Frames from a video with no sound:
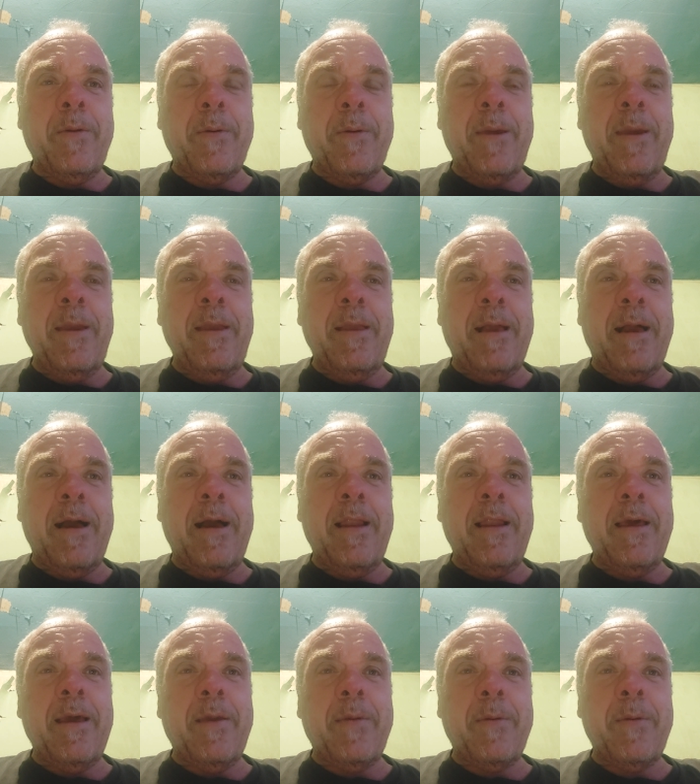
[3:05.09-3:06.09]
Green. I
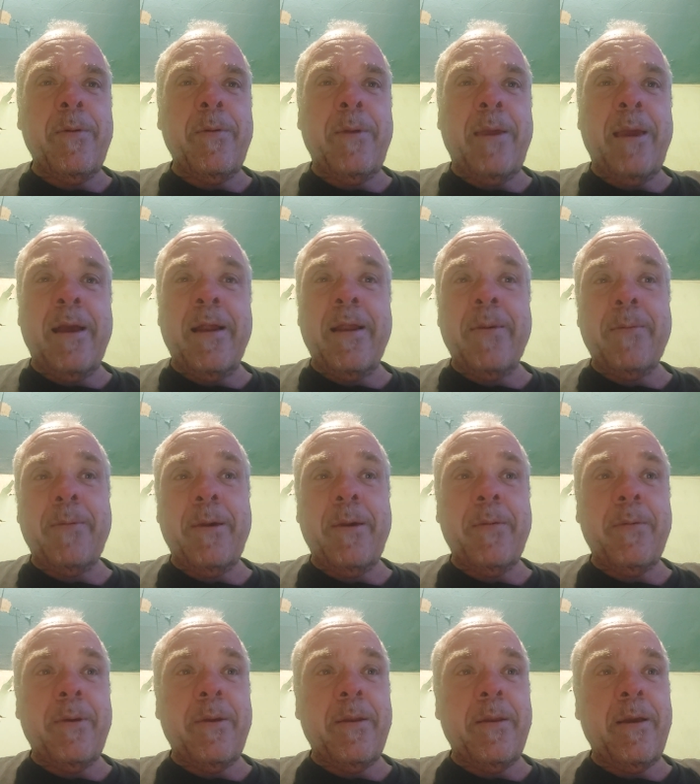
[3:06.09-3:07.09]
like Roane County, believe
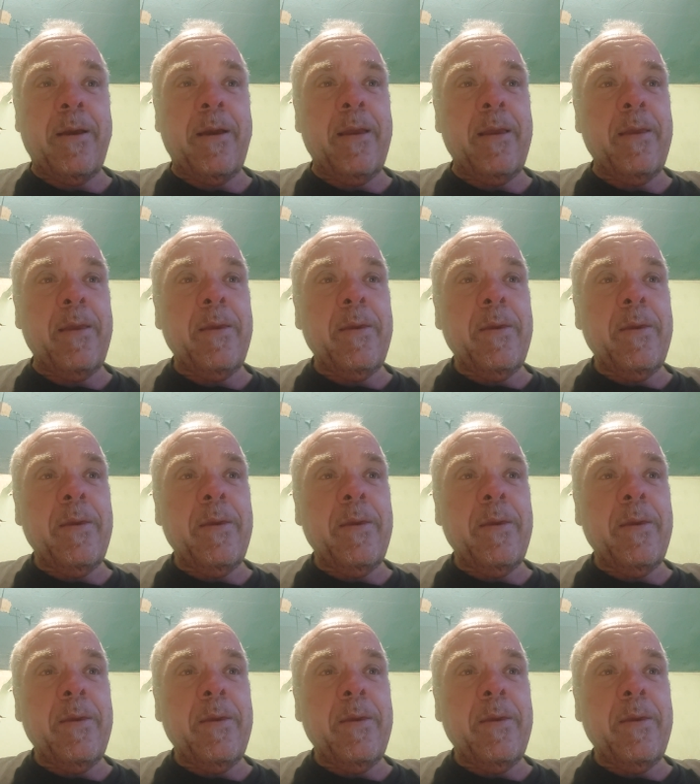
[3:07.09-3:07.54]
it or not.